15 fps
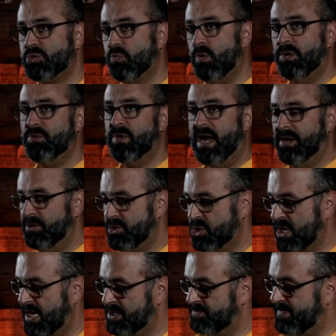one writer
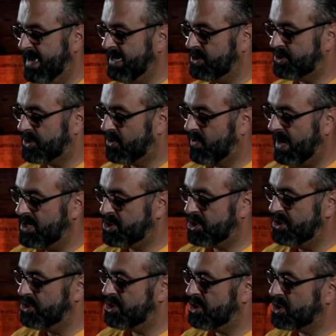says, begs the
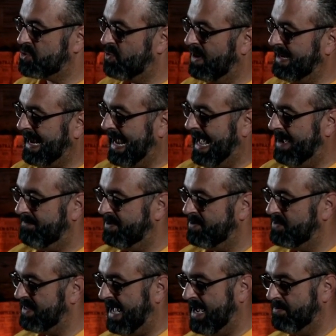question, just what happened
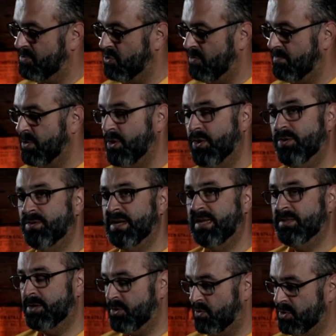with Admiral Byrd in
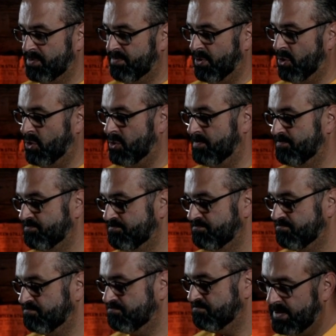the North Pole?
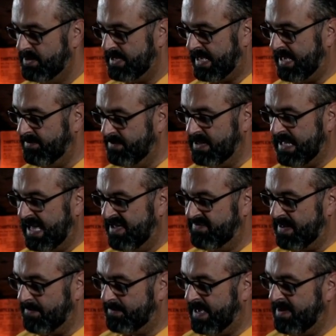He believed
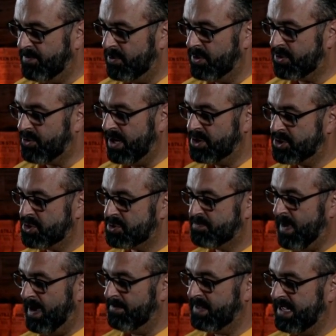that people or creatures
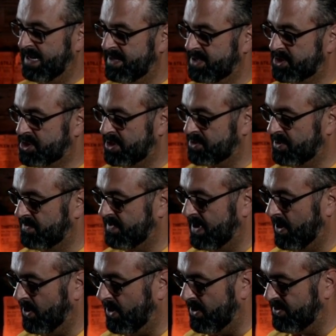populated the center of the
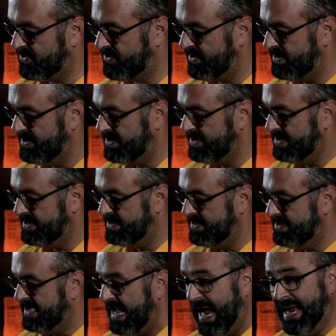Earth,
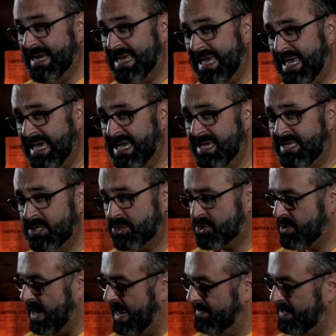and he
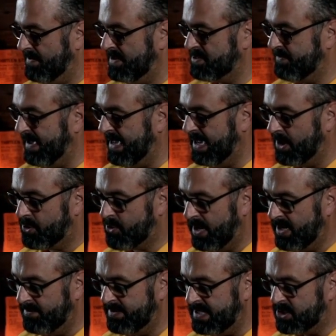described them as being
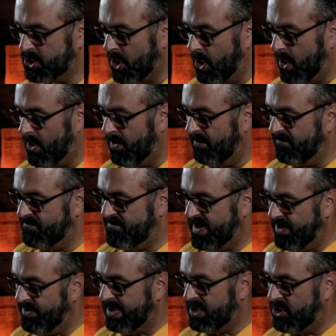incredibly tall,
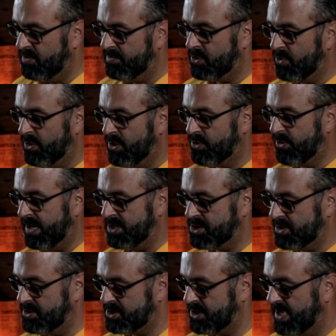very humanoid
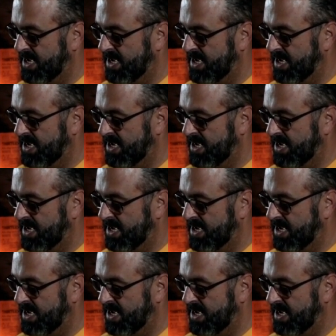creatures